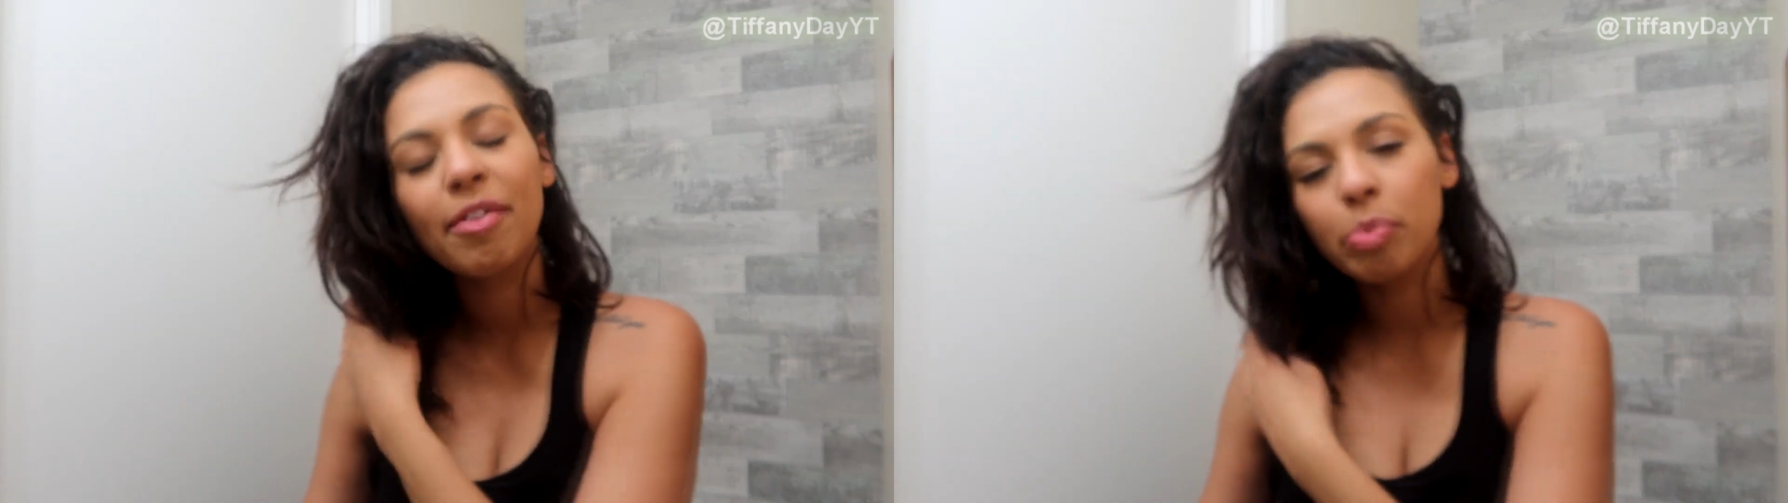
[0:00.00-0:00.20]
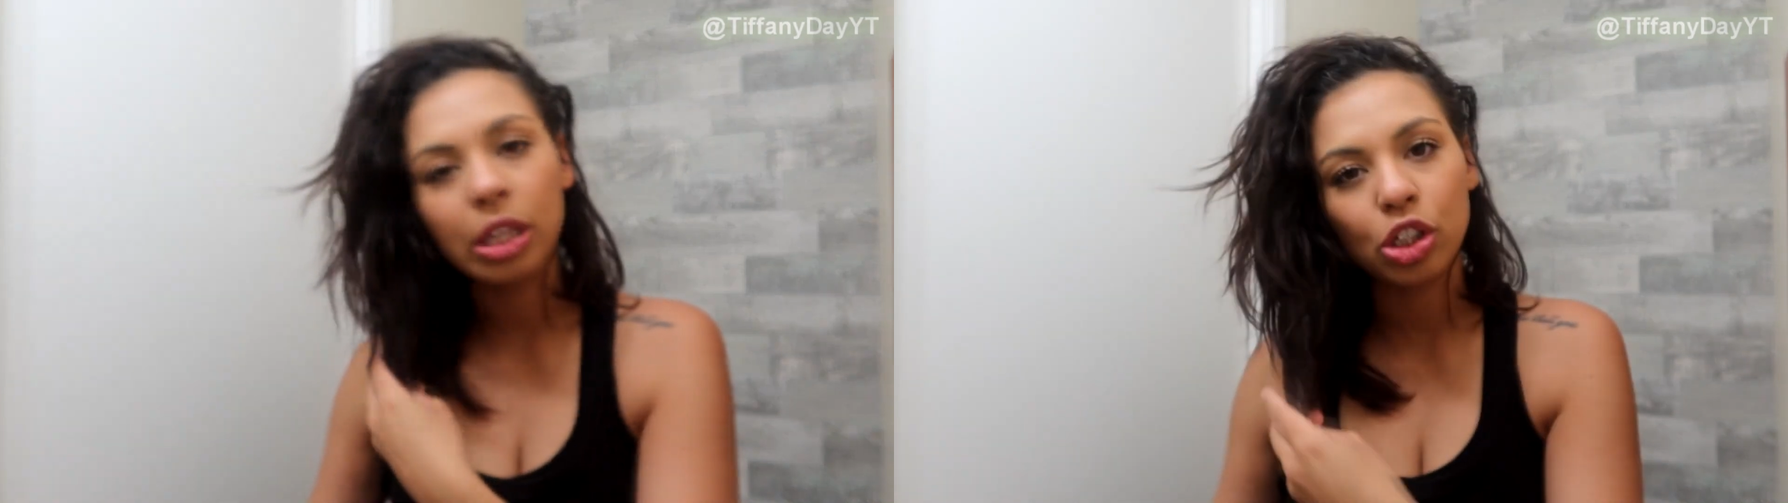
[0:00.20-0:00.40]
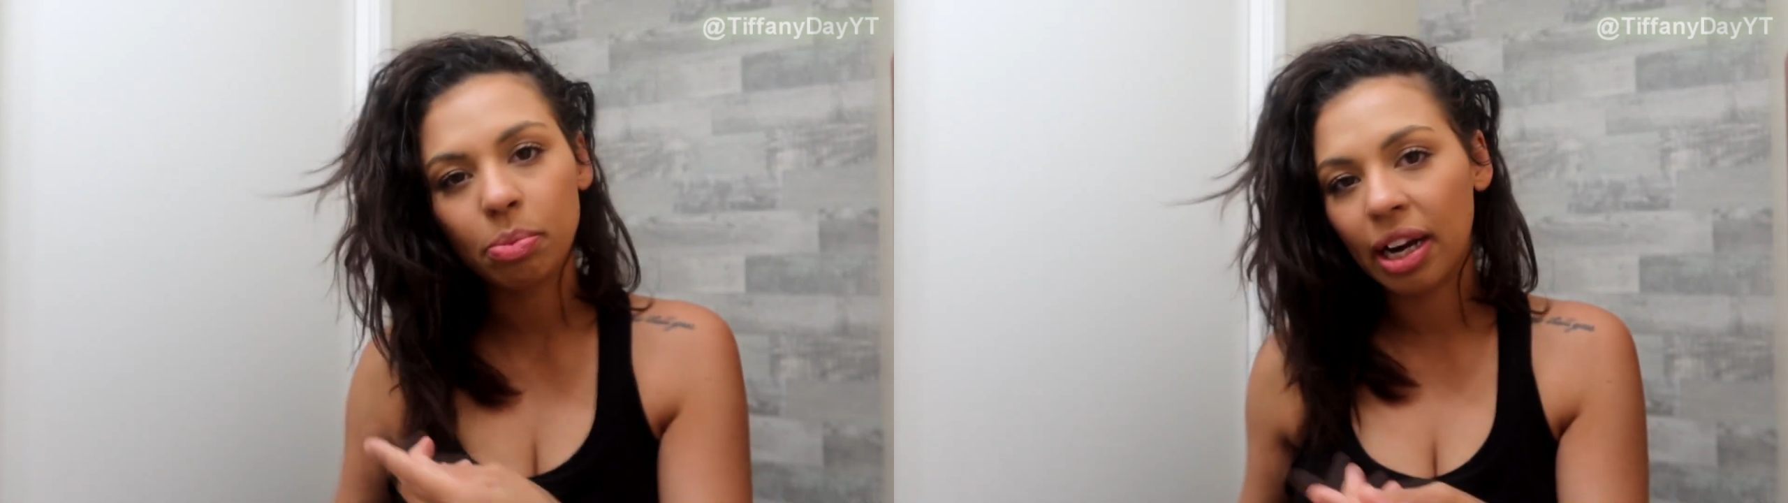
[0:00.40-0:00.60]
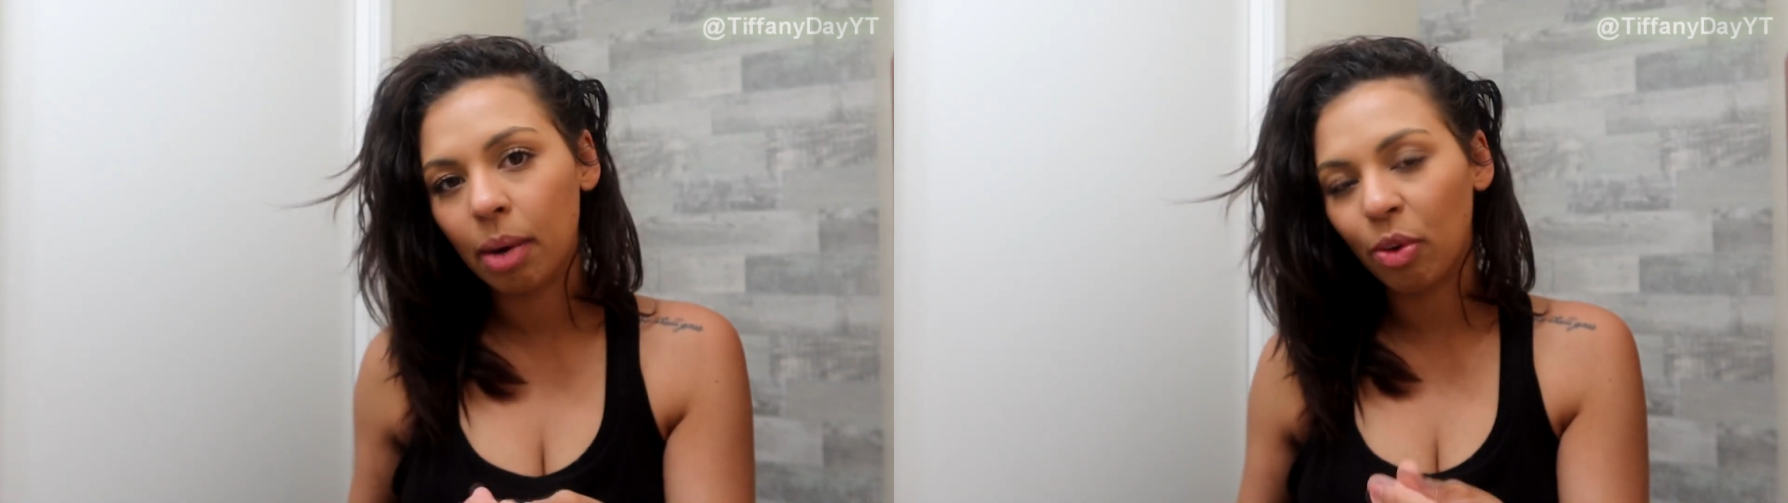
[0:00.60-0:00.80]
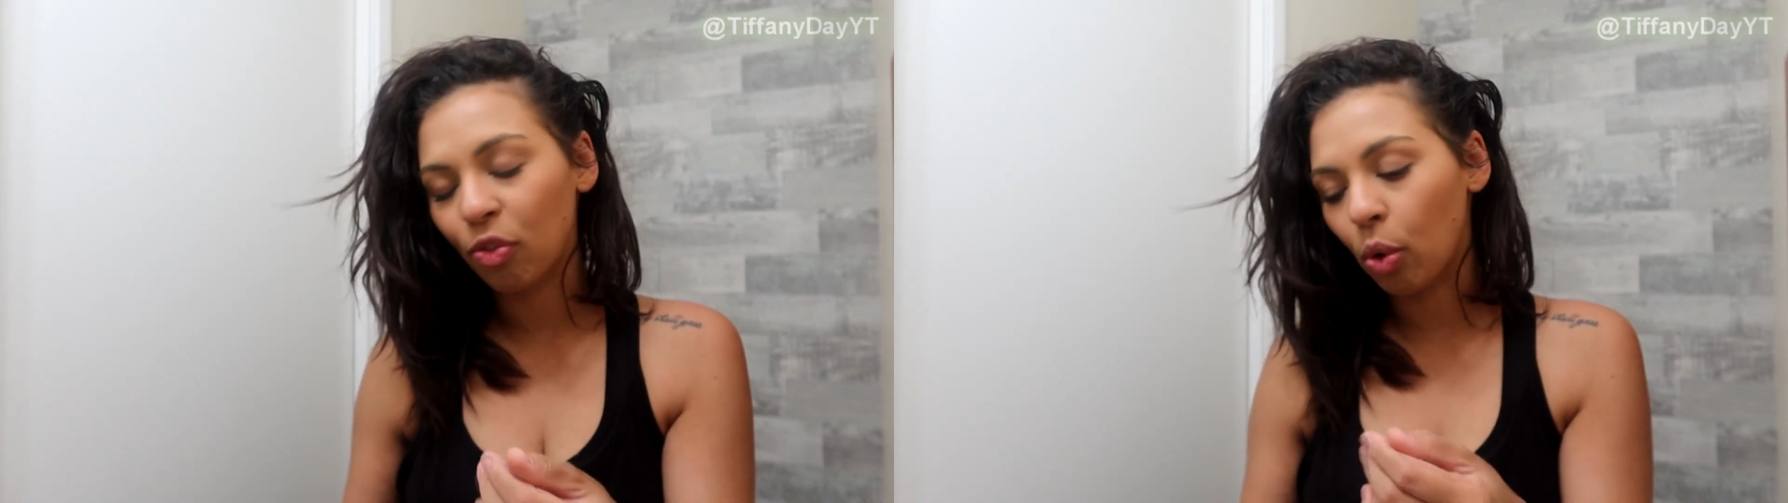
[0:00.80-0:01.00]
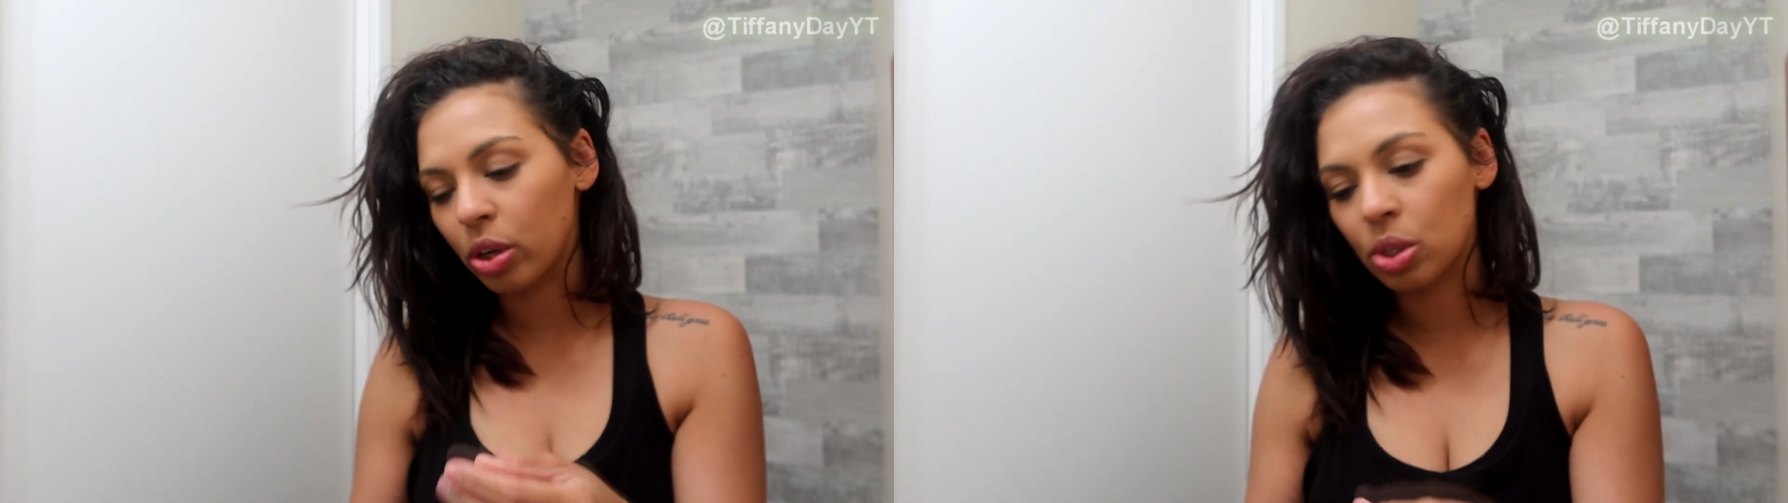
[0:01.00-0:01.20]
I bleached my hair before,